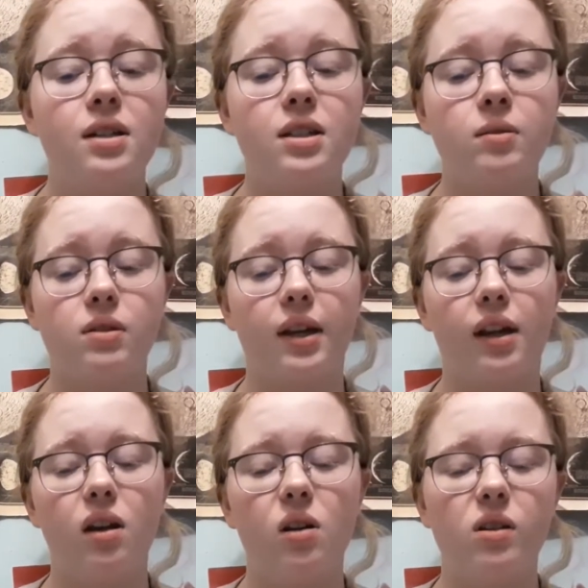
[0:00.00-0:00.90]
she was
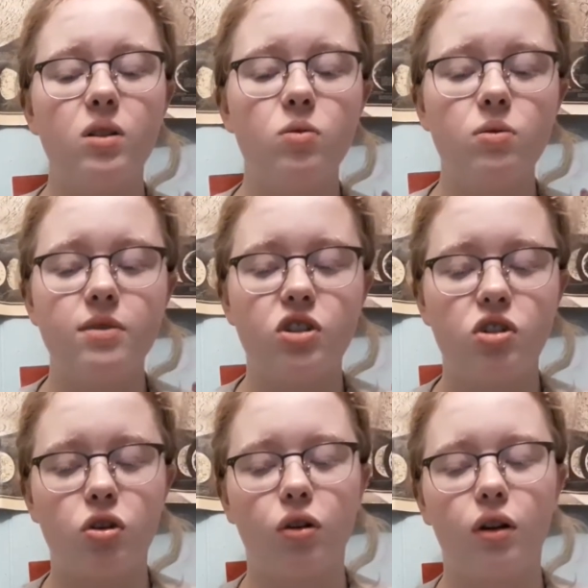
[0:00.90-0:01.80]
like, are you
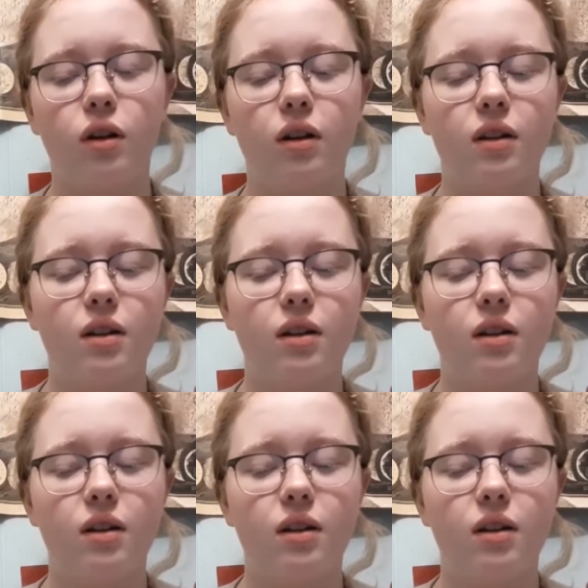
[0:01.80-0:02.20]
sure?